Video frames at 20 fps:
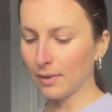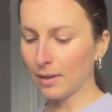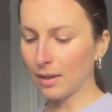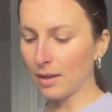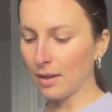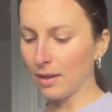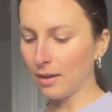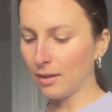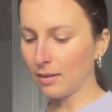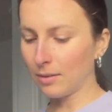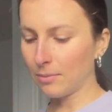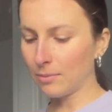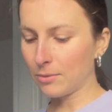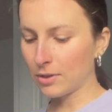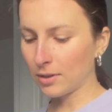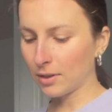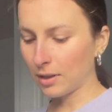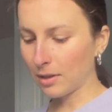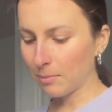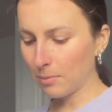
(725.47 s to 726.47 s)
and I'm
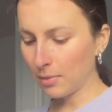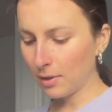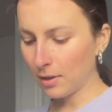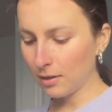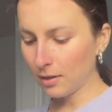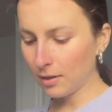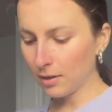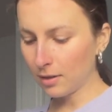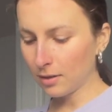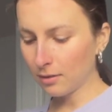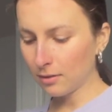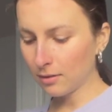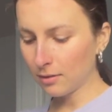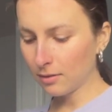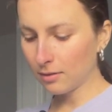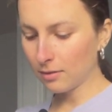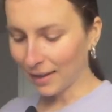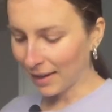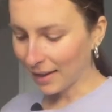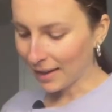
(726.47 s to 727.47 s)
just gonna peel
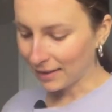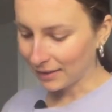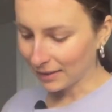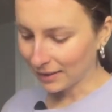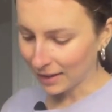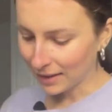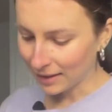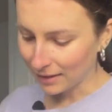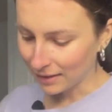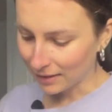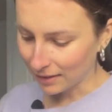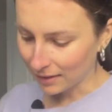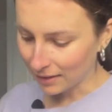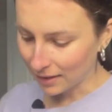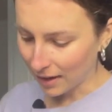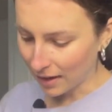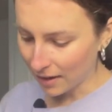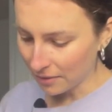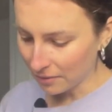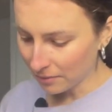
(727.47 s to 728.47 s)
it and cut it in
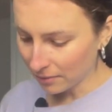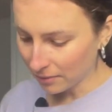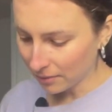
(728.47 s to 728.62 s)
half.